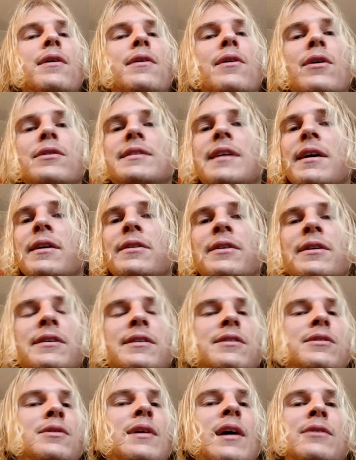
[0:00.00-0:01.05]
Go take a
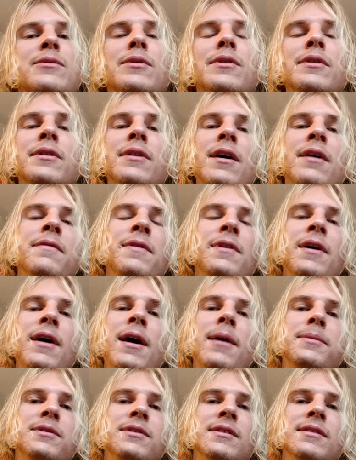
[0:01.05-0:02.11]
look. You guys will love the
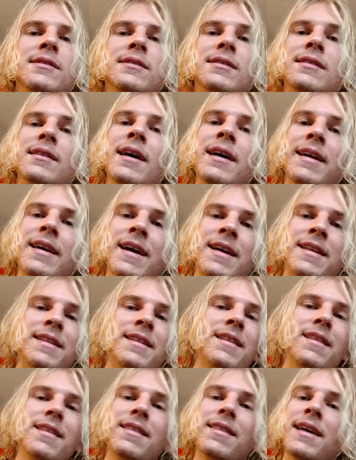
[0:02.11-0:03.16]
options.
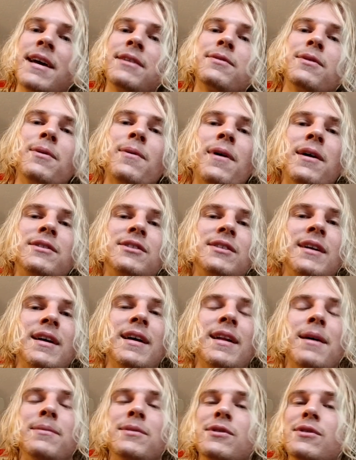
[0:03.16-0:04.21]
Again, thanks for watching,
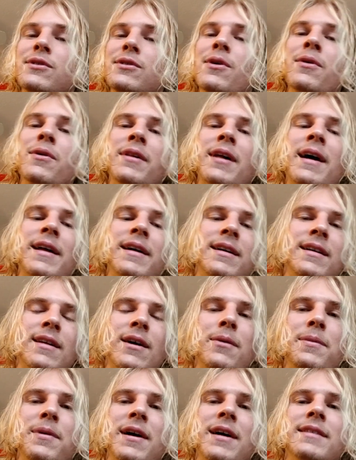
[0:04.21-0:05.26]
and I'm so glad I could
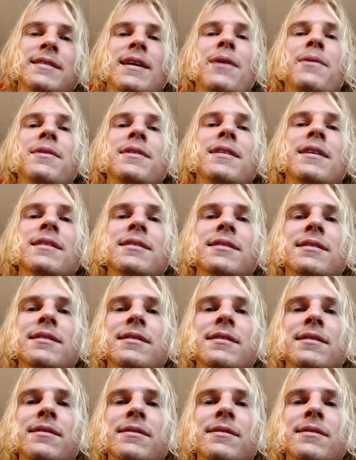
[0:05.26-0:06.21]
help you guys out with this.